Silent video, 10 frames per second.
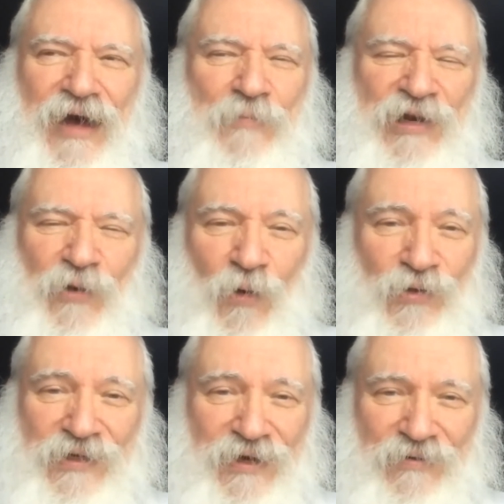
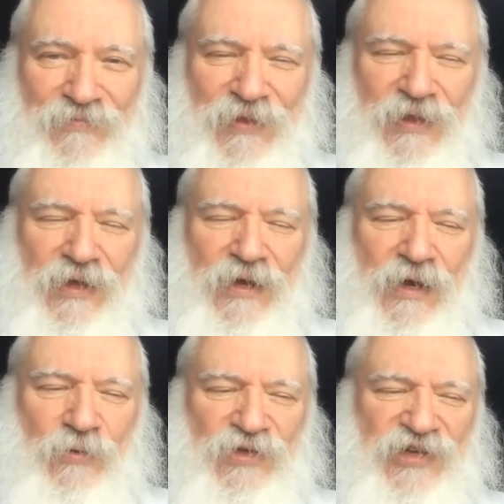old year.
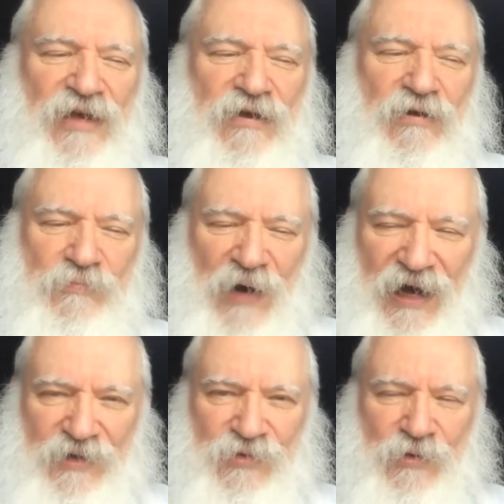We're saying
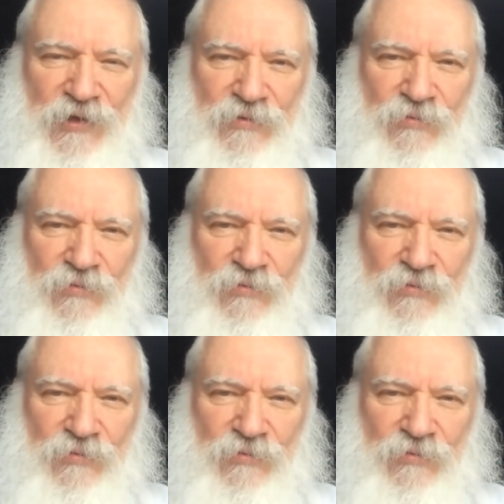goodbye to it.